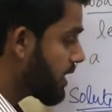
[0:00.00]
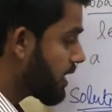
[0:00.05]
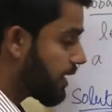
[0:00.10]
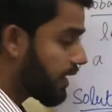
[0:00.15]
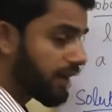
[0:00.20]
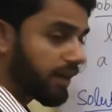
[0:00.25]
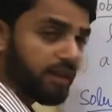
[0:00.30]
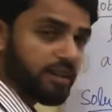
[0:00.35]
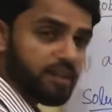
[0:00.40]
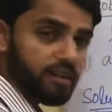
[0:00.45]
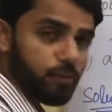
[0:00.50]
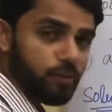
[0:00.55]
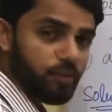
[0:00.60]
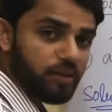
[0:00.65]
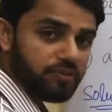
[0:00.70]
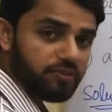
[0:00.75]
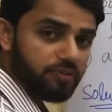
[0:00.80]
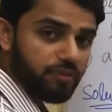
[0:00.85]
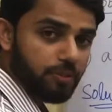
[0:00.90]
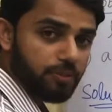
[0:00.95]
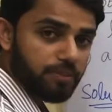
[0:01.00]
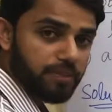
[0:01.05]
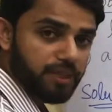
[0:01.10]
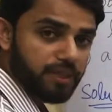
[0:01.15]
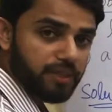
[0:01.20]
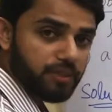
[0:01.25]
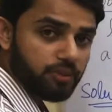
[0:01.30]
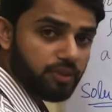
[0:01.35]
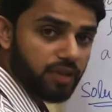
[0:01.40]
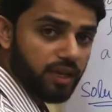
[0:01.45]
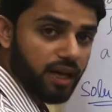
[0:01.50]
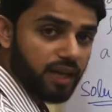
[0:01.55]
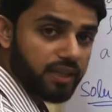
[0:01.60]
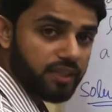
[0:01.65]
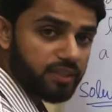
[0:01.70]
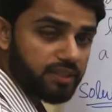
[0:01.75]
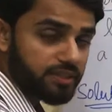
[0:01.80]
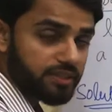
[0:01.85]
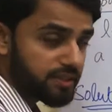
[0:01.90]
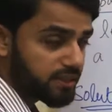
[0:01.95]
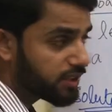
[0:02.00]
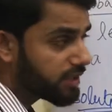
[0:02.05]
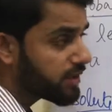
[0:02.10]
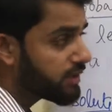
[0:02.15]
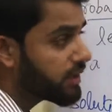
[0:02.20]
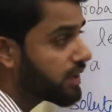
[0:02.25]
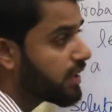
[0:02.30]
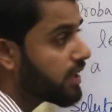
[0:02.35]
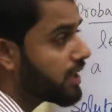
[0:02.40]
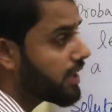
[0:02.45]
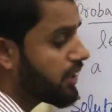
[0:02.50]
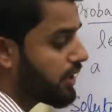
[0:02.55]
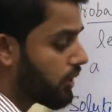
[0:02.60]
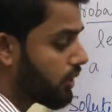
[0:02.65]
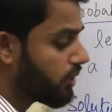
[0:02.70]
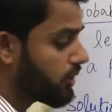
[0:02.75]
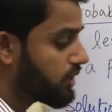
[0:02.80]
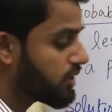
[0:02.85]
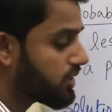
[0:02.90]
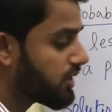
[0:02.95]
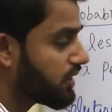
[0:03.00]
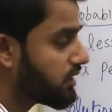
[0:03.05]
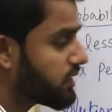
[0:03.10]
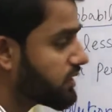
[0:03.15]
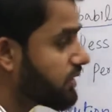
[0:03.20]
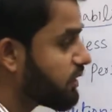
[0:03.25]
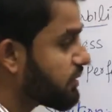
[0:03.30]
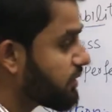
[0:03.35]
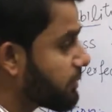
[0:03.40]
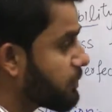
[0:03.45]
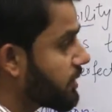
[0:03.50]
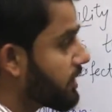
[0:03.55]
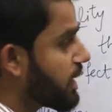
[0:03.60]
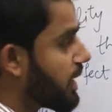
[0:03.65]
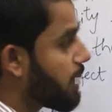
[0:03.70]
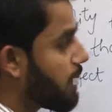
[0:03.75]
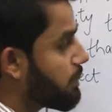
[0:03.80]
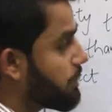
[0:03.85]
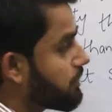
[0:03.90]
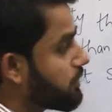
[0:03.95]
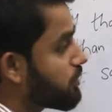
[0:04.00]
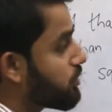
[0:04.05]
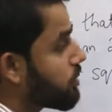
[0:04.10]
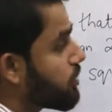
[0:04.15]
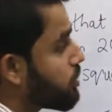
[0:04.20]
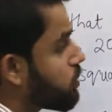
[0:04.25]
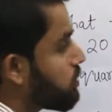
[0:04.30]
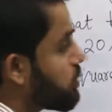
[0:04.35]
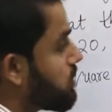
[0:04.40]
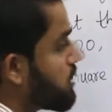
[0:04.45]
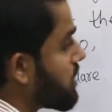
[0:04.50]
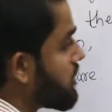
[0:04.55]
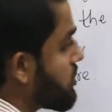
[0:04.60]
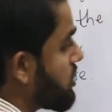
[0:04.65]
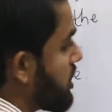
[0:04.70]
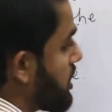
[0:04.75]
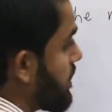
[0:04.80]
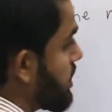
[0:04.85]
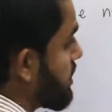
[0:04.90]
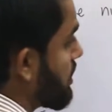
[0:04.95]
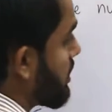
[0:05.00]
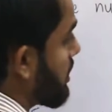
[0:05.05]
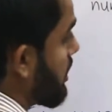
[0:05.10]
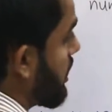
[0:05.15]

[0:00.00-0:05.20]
earlier was from 10 to 19. Now the chances of something happening is going to be a change.